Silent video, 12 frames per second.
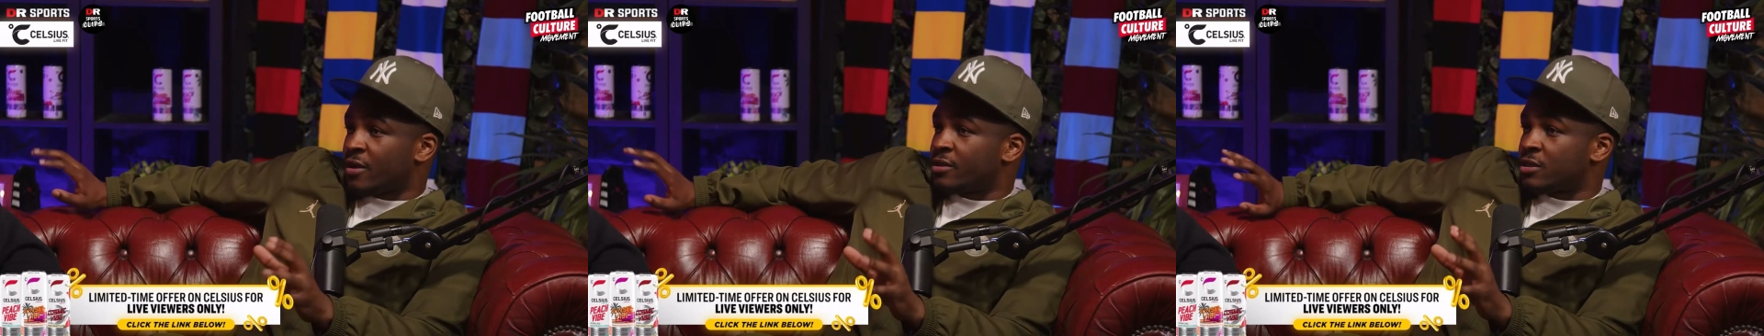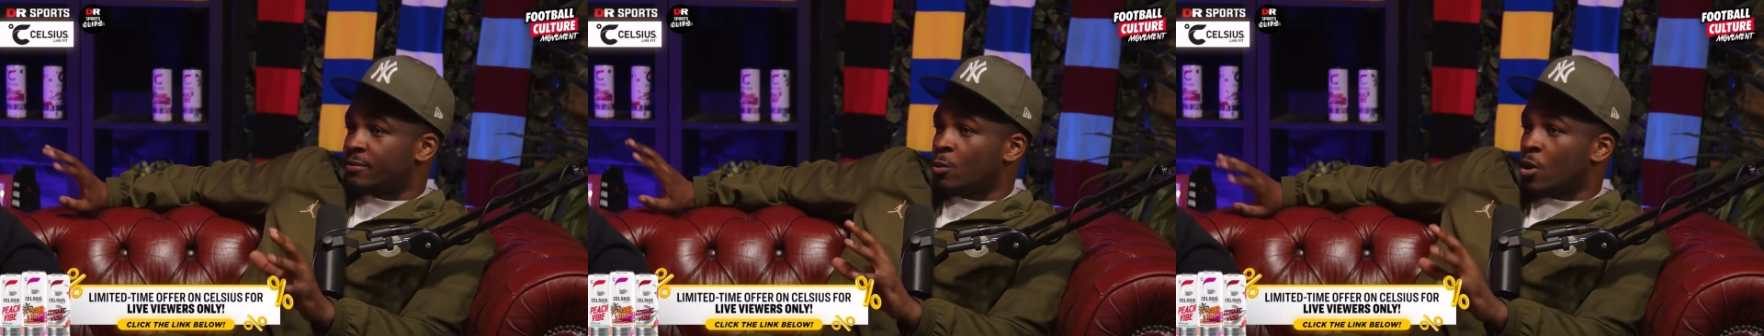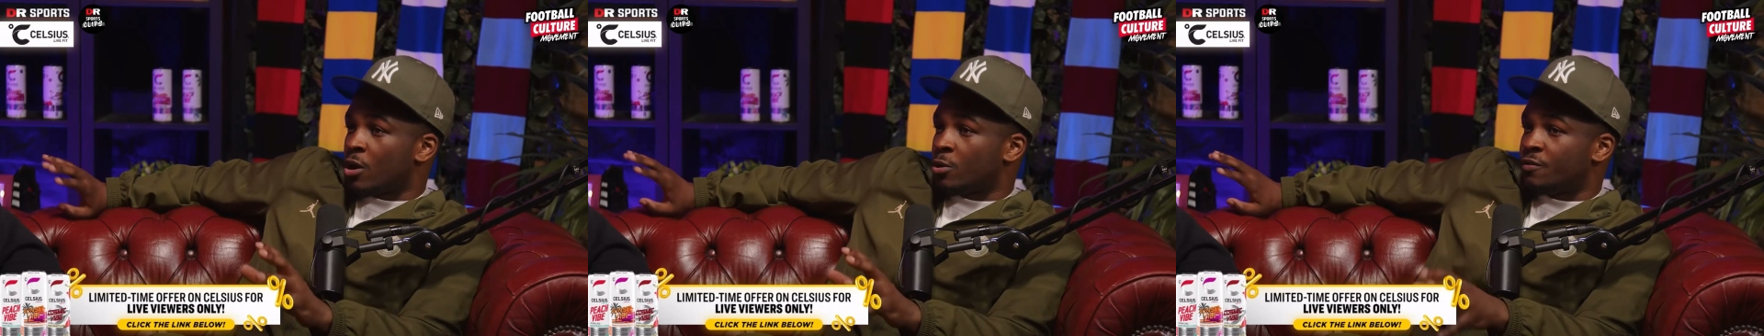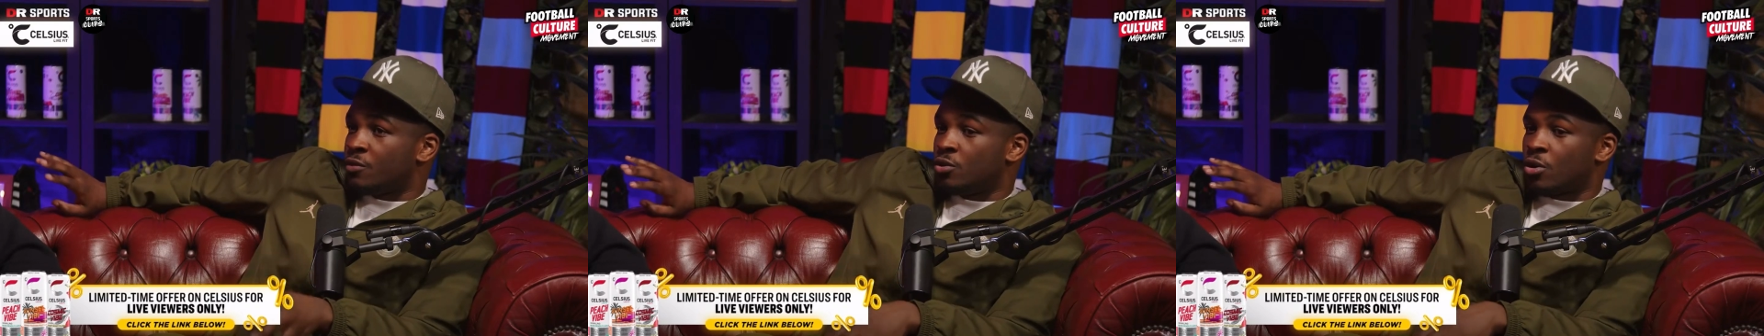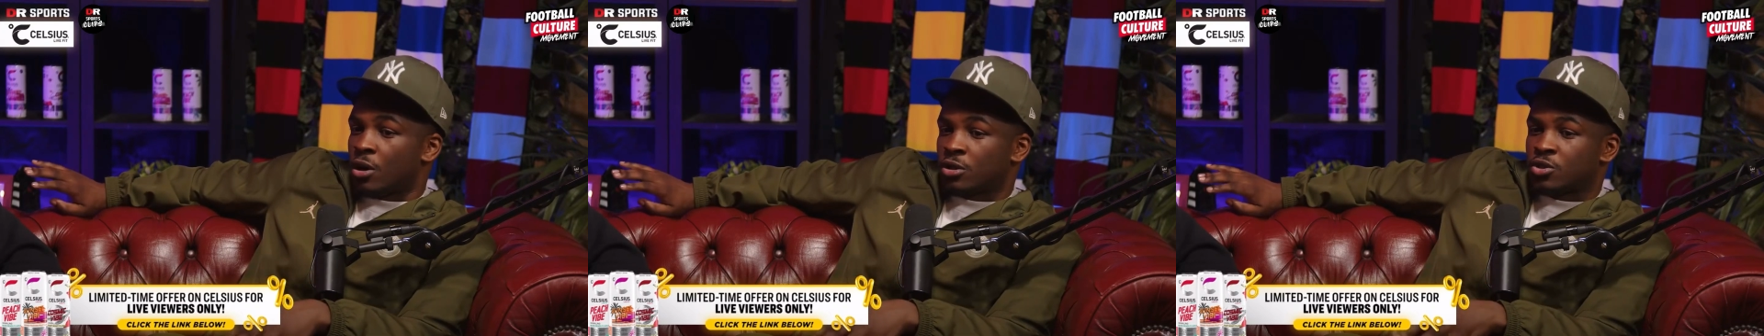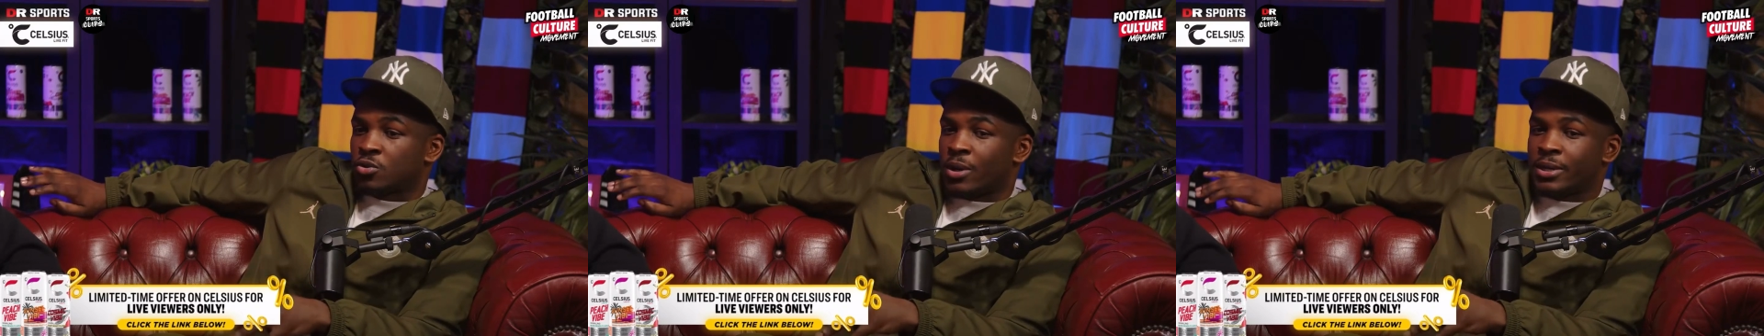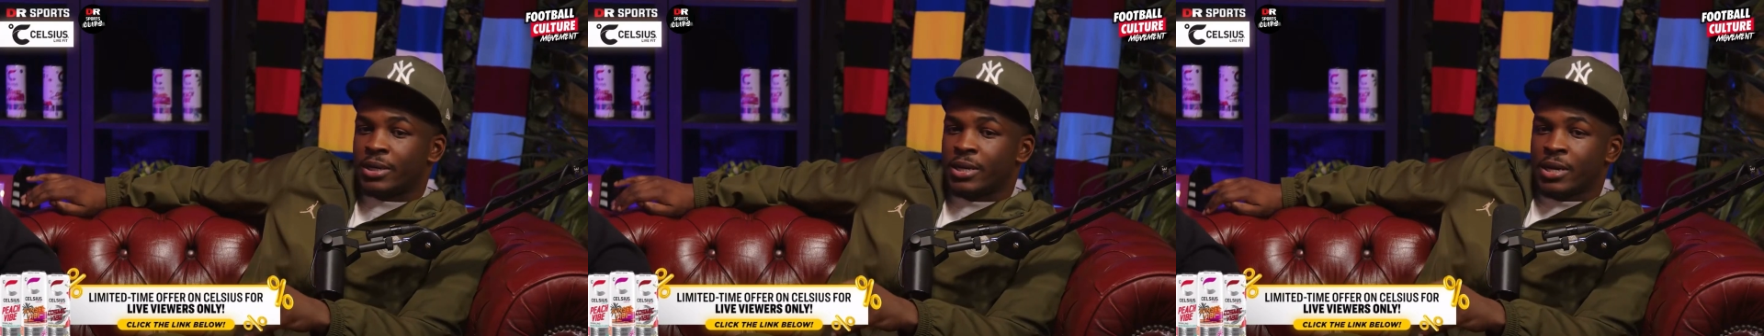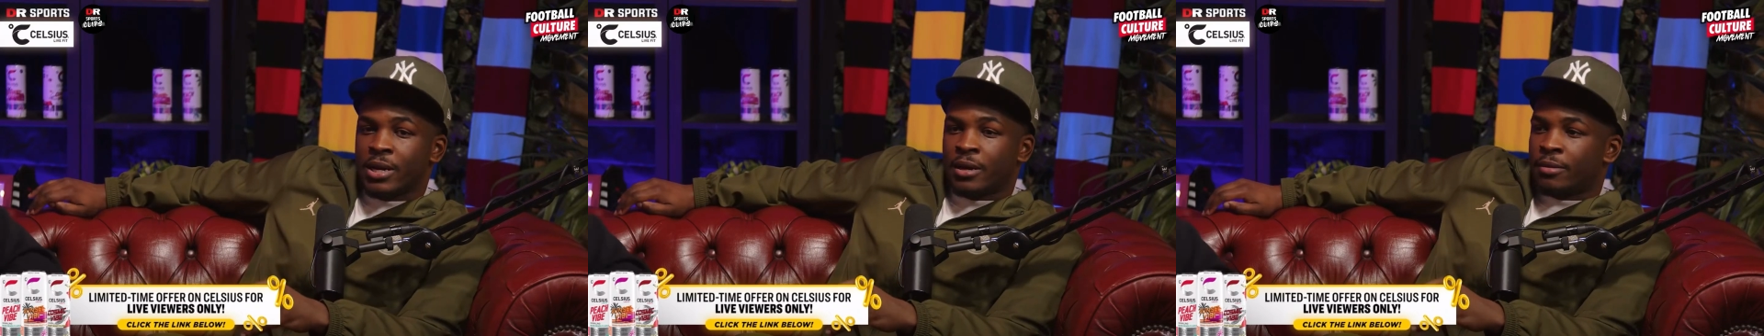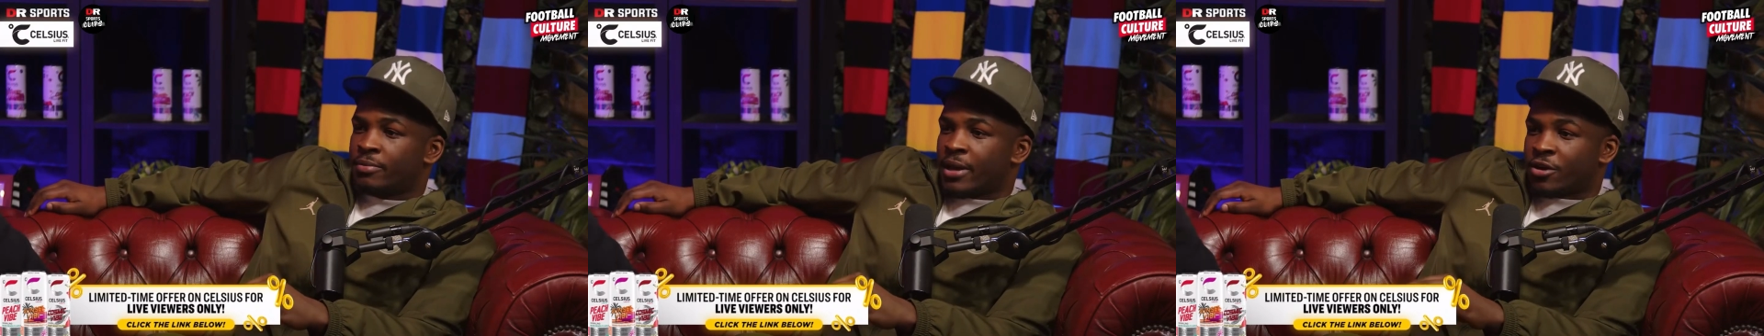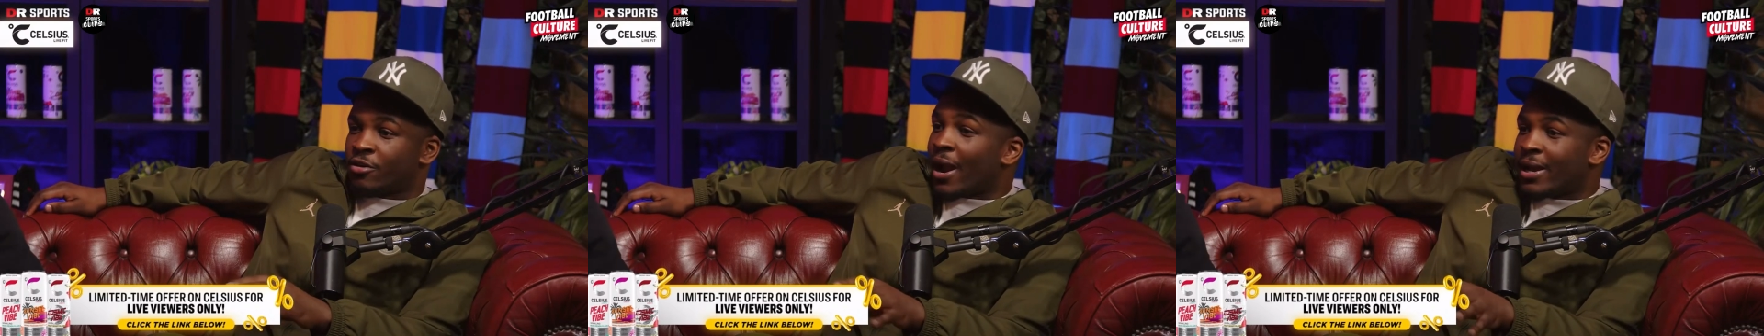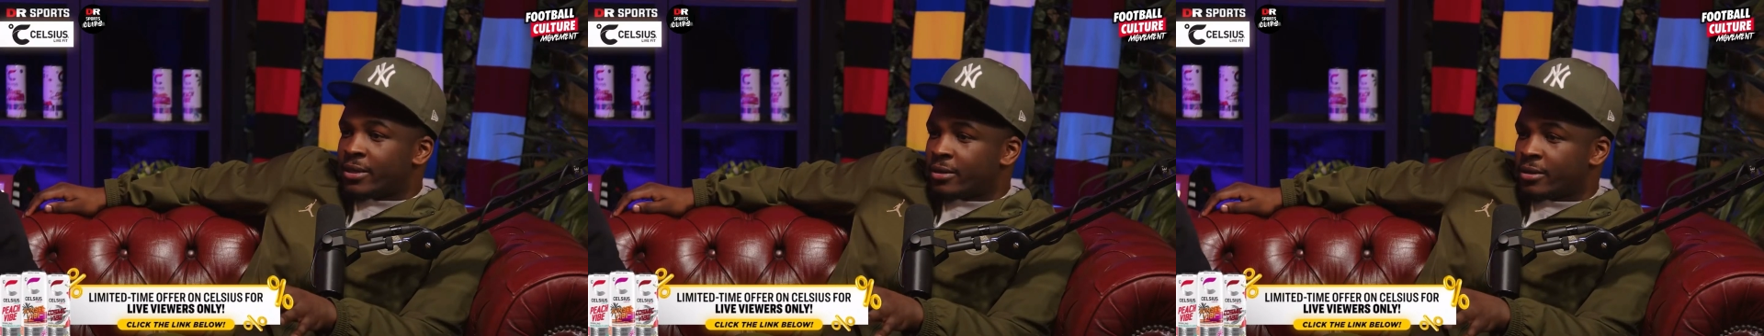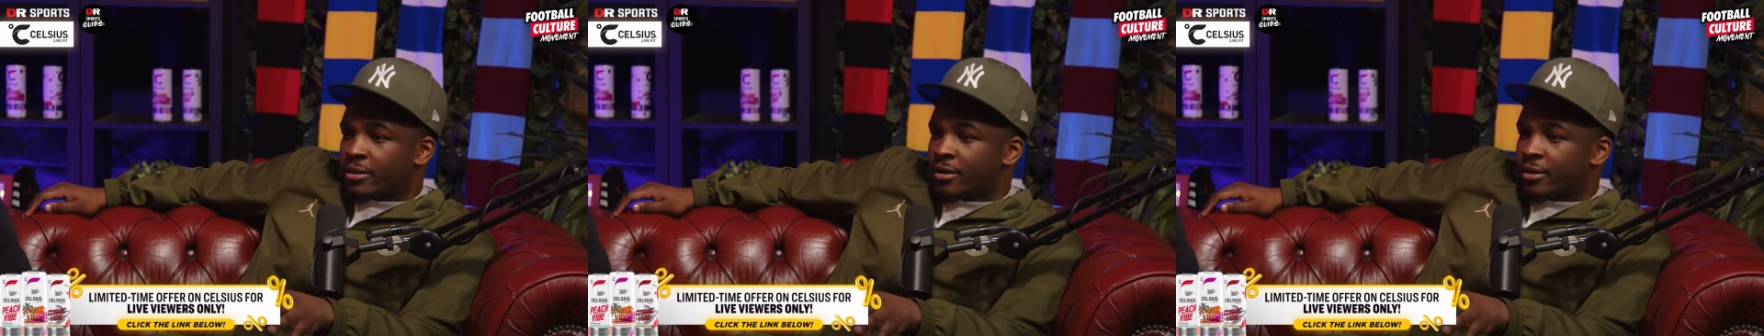I've done some work with Newcastle, and they're crying.